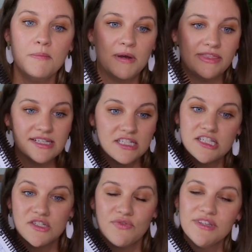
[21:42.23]
But this is
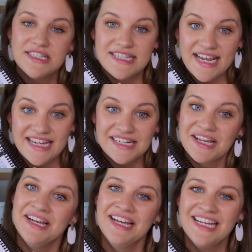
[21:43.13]
just for the state
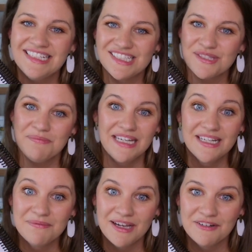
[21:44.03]
and just
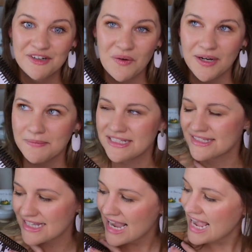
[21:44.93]
meeting my requirements.